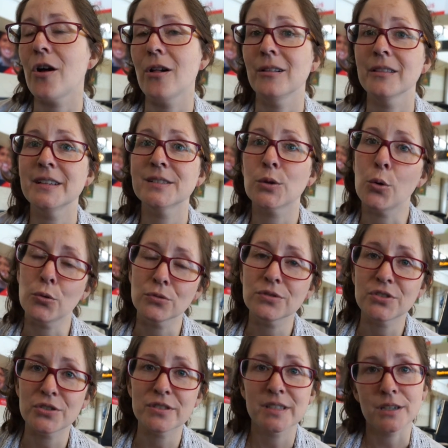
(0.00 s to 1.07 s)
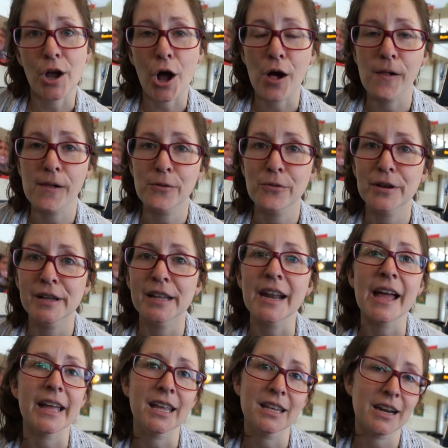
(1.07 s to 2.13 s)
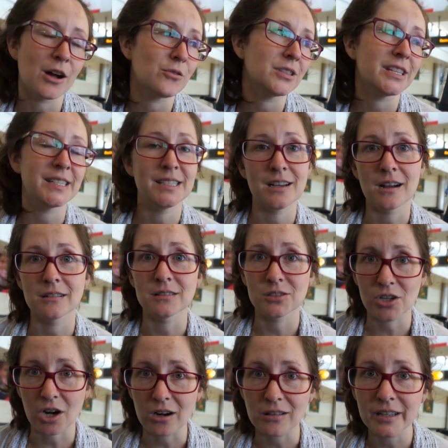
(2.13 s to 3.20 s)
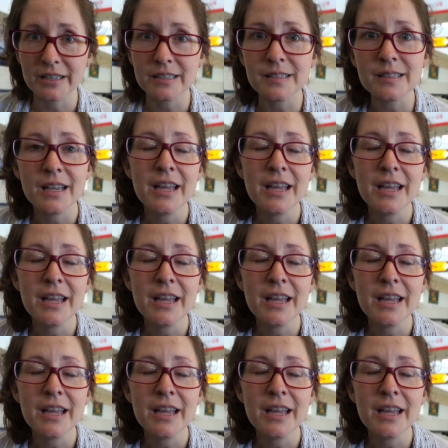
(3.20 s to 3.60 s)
all these old dudes in Hollywood hanging out with these young starlets,